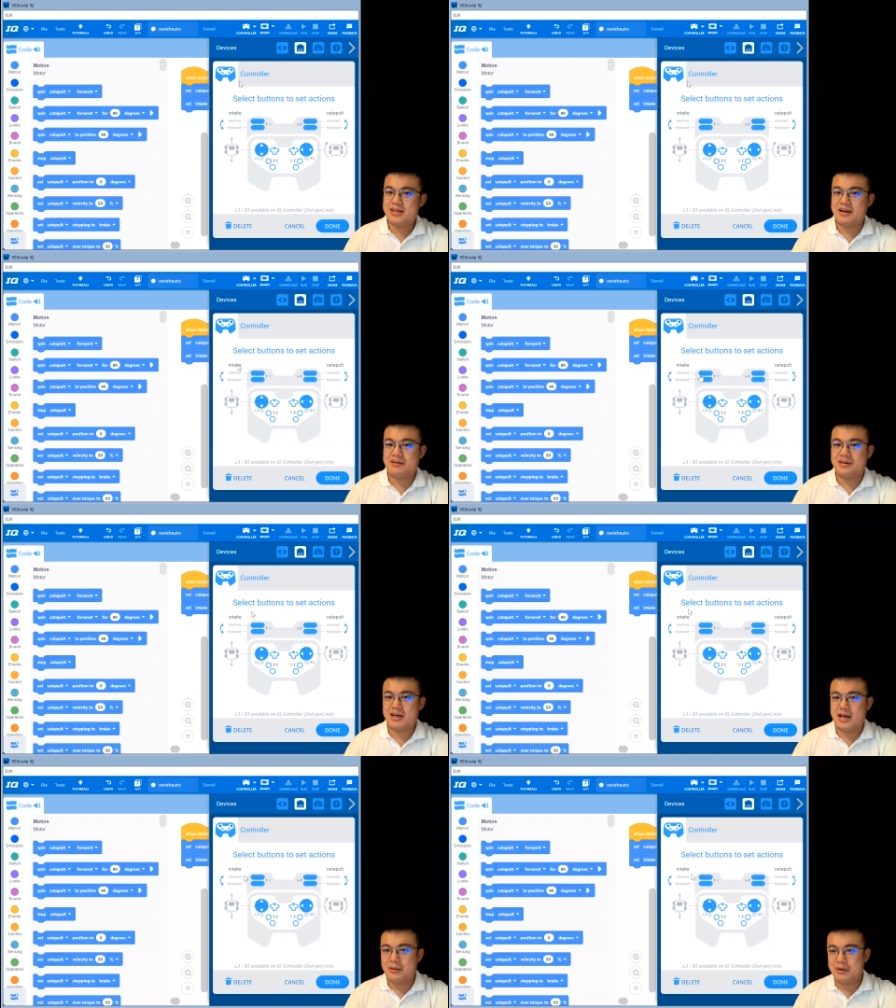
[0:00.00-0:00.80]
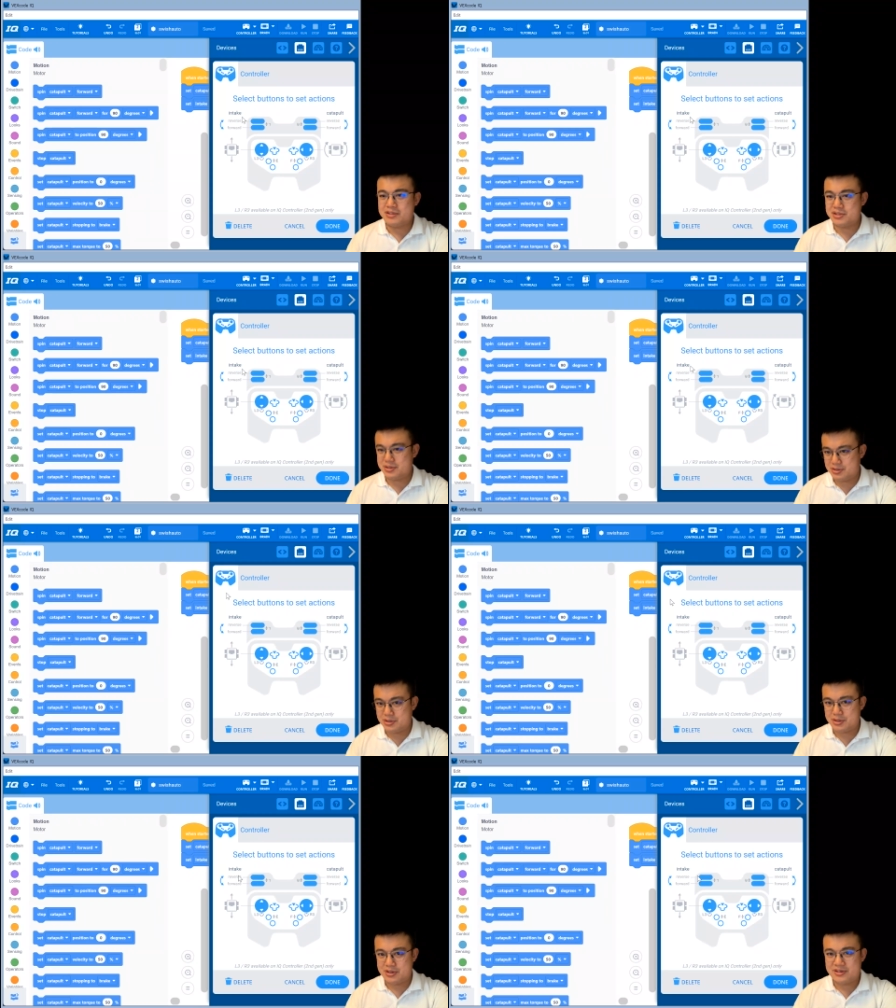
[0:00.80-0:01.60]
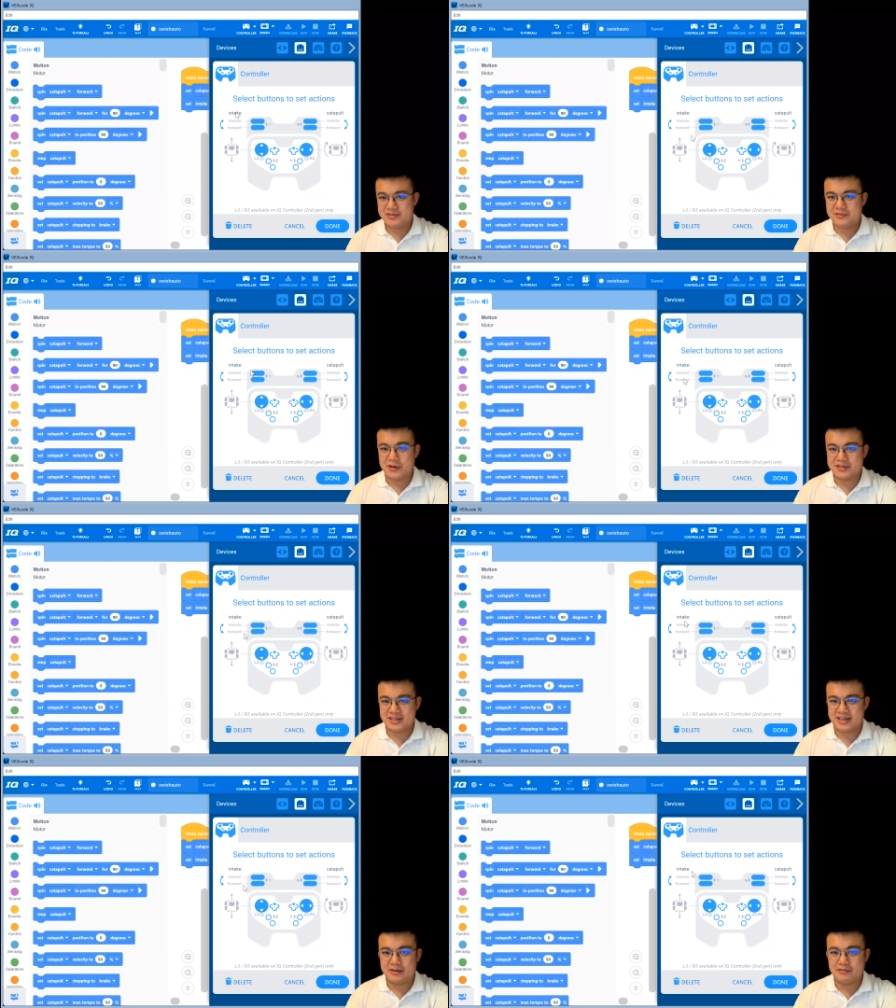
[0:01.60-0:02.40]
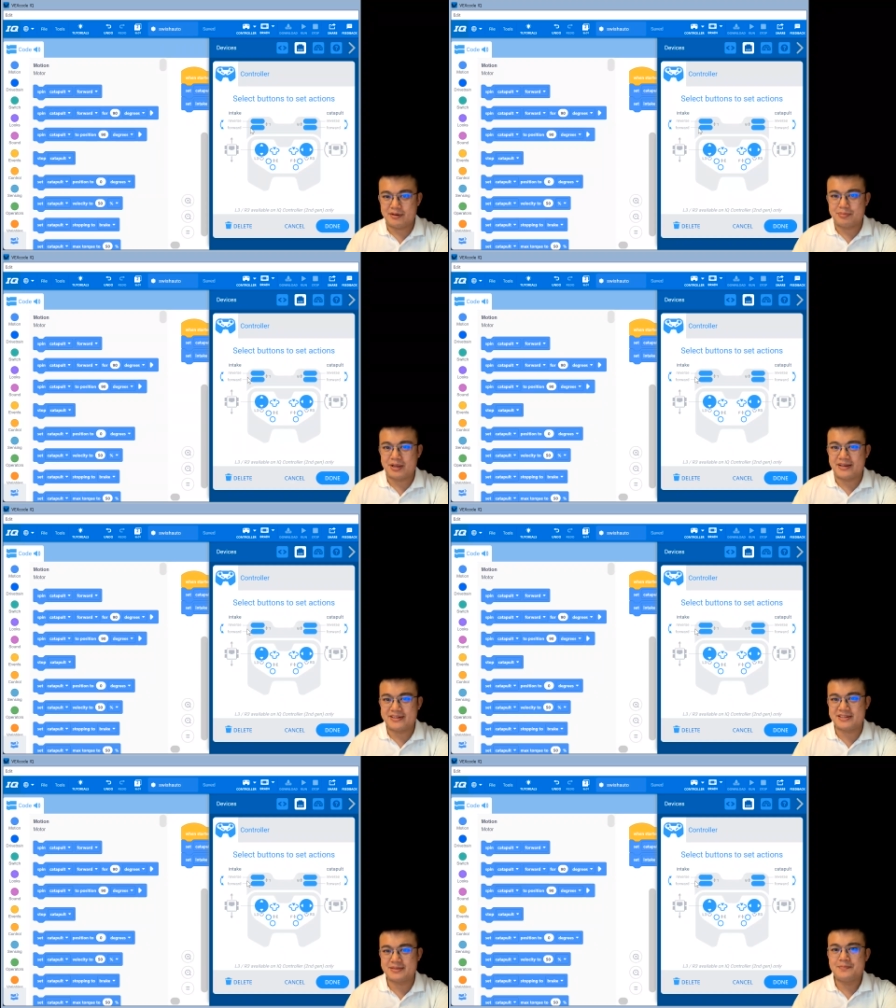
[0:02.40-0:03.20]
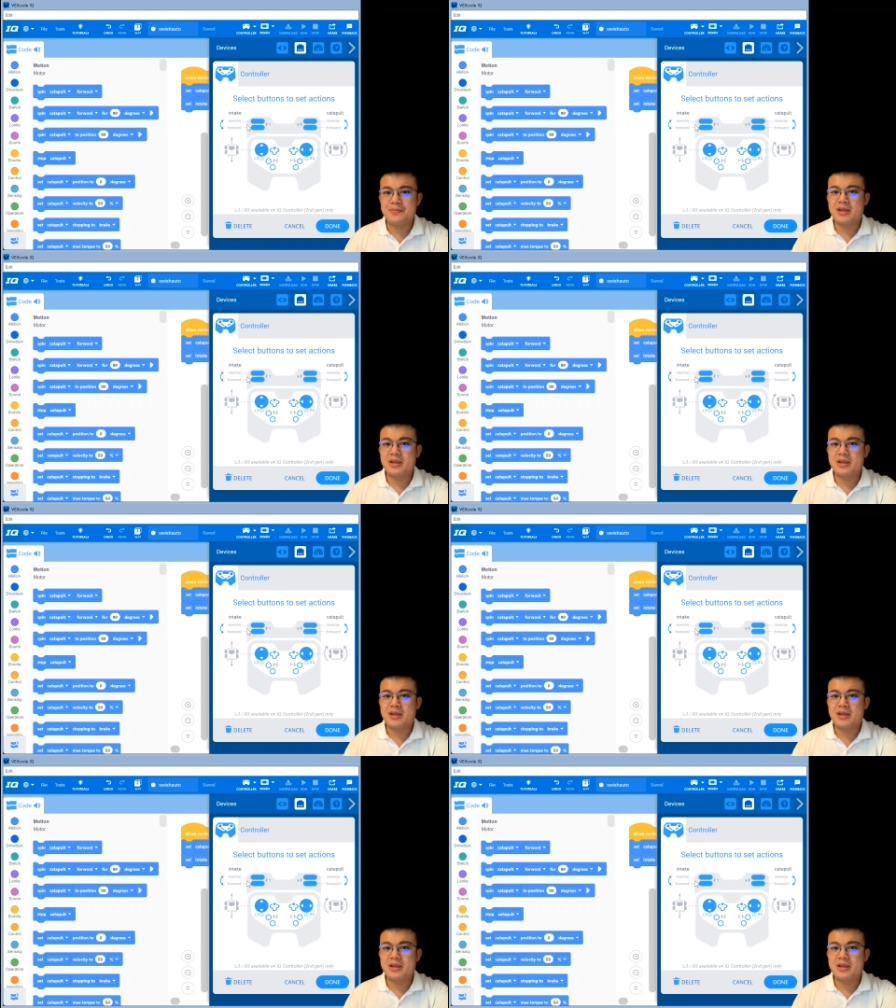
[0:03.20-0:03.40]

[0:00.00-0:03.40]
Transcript: Now I want to firstly replace